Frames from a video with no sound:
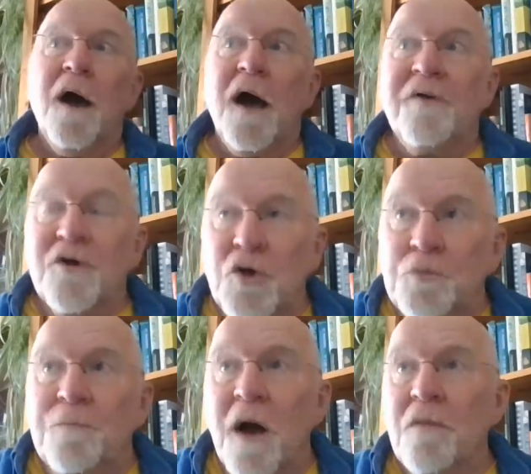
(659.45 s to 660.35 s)
Have a
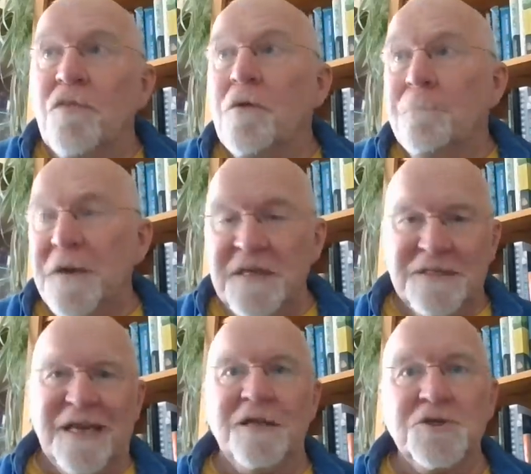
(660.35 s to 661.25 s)
good month. Be
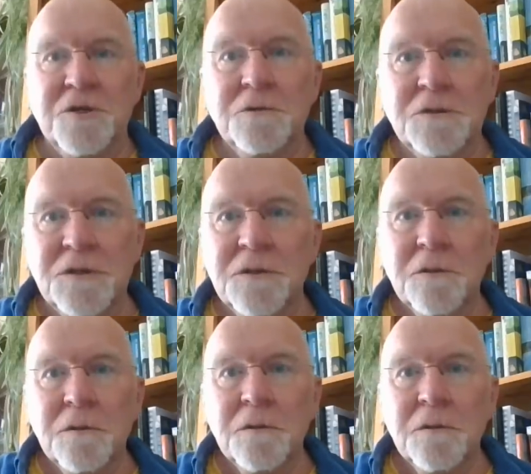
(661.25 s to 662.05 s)
intelligent.